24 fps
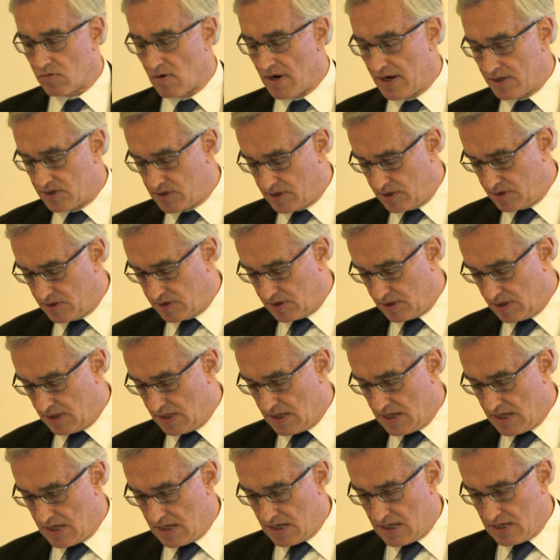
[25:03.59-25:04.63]
crisis
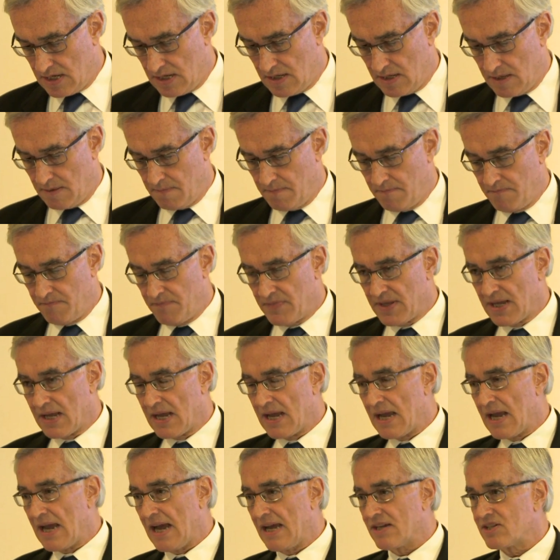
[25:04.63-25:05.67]

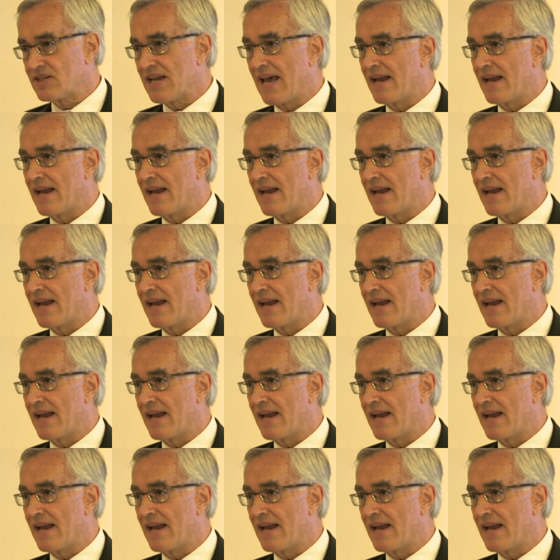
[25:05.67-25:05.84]
has